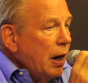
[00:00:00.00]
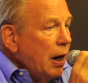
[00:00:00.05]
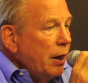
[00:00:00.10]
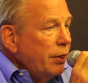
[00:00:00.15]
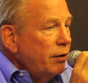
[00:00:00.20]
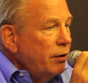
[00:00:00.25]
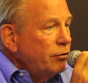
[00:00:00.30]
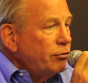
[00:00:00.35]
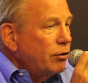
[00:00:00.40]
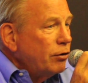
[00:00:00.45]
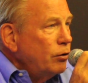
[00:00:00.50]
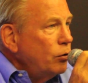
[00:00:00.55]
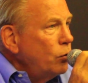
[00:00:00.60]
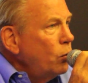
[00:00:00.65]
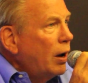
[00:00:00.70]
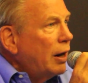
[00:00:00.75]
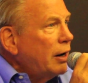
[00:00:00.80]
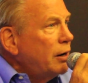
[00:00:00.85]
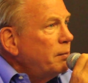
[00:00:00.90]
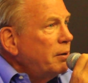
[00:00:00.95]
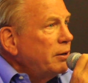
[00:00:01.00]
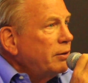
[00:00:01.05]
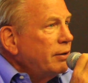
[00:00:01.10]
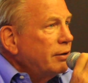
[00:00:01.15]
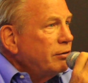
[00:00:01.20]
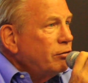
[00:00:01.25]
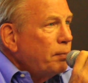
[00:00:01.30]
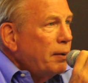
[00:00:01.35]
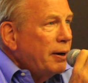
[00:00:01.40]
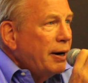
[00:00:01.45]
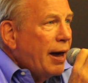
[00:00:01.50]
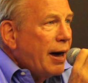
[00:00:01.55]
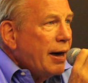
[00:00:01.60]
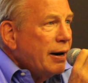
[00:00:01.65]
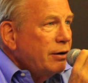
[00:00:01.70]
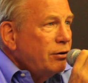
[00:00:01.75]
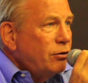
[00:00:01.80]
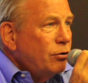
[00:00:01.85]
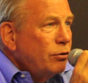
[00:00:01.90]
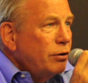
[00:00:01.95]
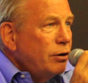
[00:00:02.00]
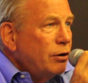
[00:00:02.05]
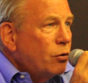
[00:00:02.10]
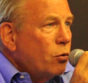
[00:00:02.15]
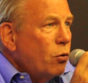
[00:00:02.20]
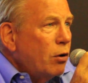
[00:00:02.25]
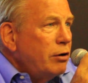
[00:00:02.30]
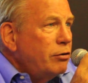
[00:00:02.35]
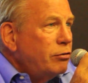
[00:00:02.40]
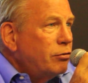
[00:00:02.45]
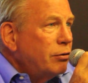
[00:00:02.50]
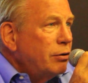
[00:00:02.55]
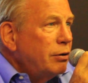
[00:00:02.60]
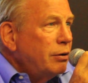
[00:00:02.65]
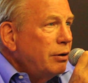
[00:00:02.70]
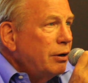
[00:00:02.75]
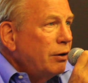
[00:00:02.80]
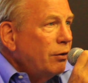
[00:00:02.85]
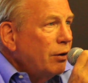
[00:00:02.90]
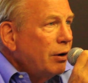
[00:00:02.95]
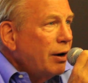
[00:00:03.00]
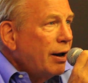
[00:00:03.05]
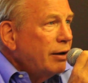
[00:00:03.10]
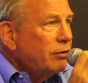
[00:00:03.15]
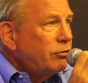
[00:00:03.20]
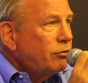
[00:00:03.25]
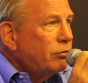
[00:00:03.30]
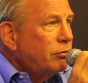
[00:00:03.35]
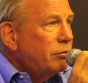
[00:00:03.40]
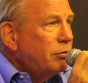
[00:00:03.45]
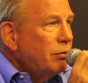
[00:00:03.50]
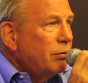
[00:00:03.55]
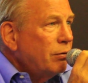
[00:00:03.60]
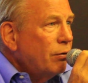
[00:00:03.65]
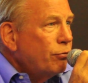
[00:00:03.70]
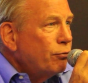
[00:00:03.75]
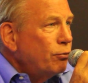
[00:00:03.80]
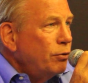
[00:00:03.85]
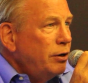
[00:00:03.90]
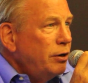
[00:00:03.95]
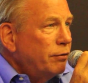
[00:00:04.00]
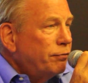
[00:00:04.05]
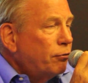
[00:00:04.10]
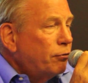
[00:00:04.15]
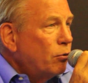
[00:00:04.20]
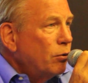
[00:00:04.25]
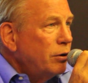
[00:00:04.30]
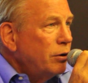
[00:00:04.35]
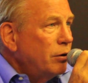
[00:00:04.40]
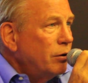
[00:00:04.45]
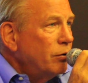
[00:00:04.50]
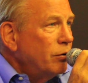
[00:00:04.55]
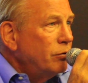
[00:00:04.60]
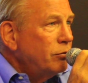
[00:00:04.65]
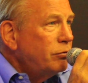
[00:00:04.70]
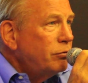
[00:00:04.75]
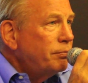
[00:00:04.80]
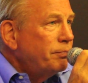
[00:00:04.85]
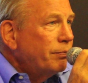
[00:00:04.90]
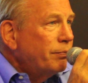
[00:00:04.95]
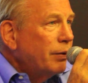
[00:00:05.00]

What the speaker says: There's a new element that's been added to the equation in the last 3 to 4 years,